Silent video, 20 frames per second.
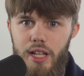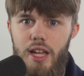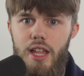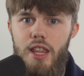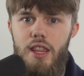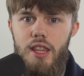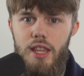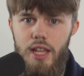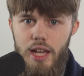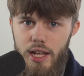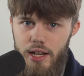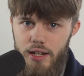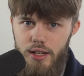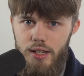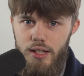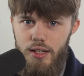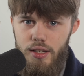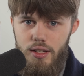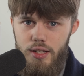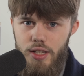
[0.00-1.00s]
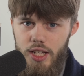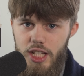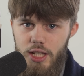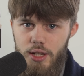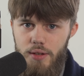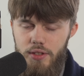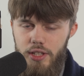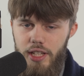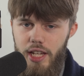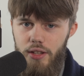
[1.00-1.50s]
and then
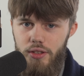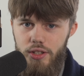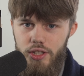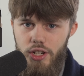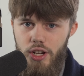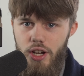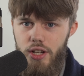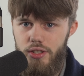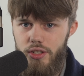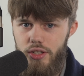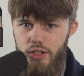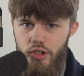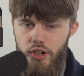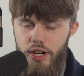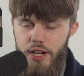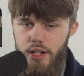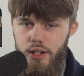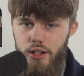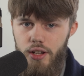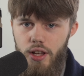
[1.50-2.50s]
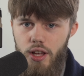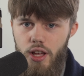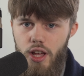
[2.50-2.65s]
you have to get on the charts and trade.